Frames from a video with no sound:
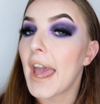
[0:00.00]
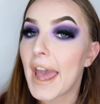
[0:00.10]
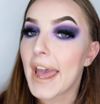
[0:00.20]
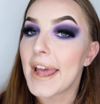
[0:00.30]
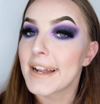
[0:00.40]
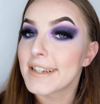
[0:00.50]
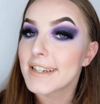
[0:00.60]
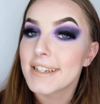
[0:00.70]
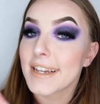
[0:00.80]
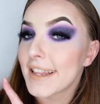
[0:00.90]
And
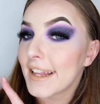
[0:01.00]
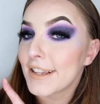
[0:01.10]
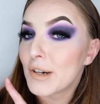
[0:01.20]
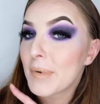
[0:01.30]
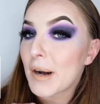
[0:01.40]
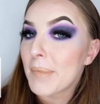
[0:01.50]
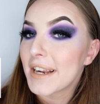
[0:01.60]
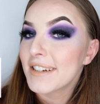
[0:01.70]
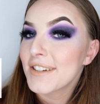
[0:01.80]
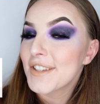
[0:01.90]
tick that little bell
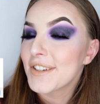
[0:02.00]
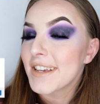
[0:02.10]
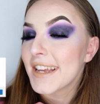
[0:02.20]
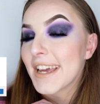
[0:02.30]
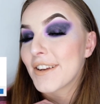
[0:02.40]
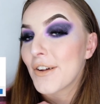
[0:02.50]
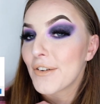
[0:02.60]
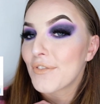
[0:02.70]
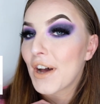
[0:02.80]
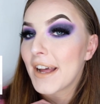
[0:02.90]
button so you can get
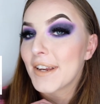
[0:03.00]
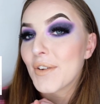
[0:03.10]
notified